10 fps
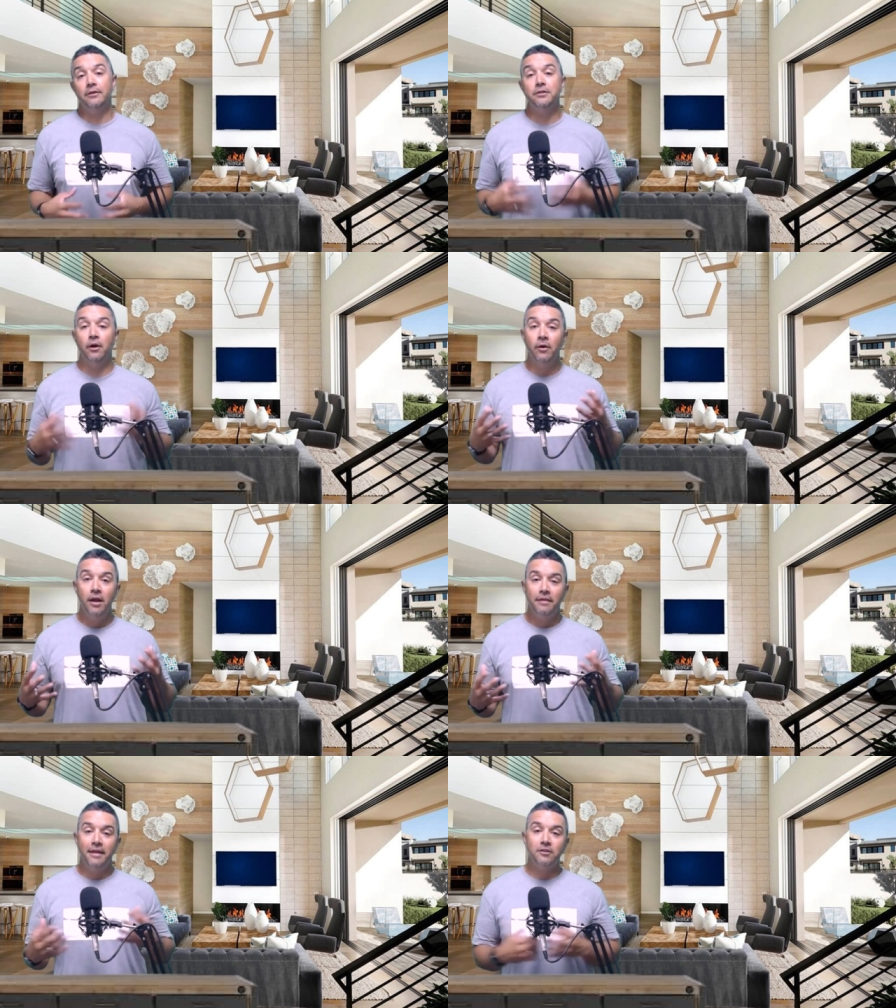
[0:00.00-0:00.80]
So
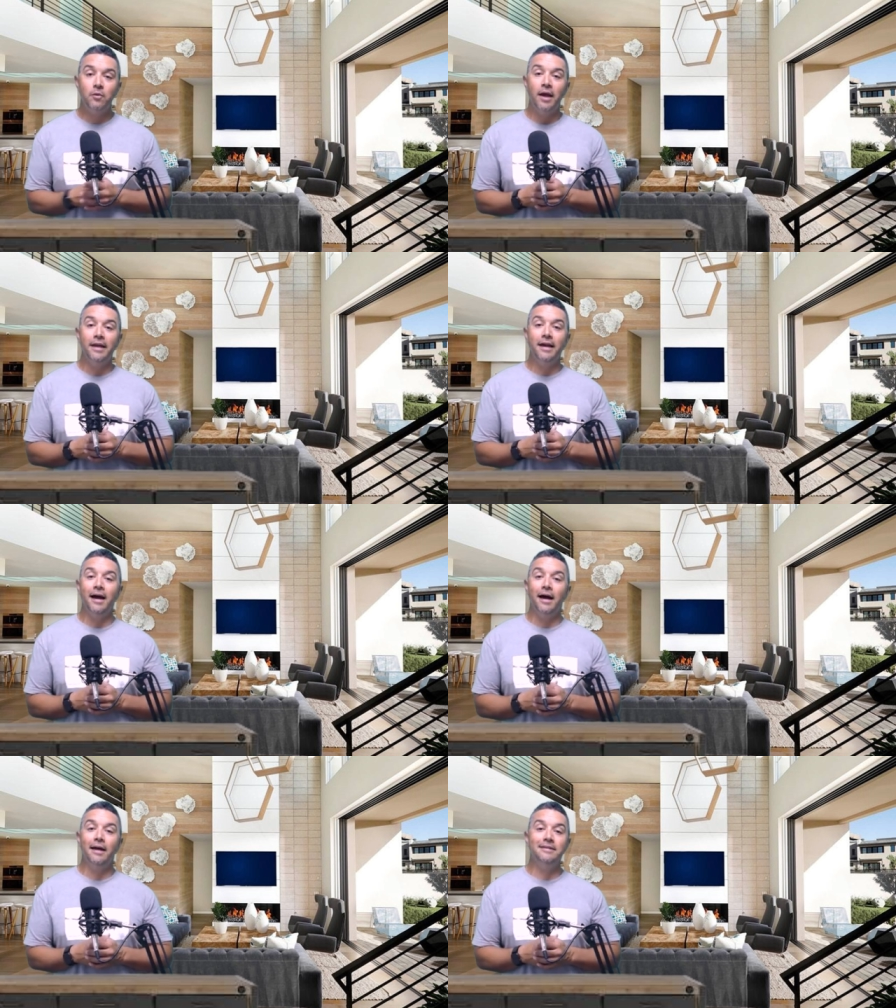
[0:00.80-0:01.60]
that's why
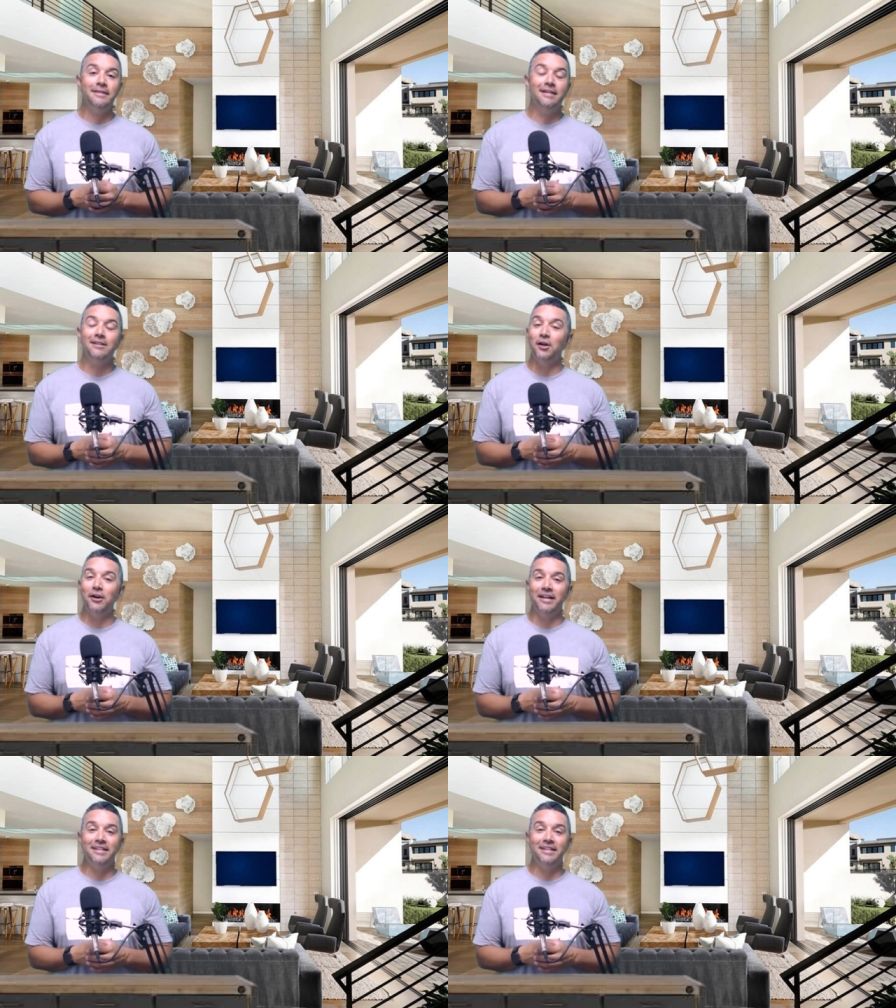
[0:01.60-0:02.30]
uh, decluttering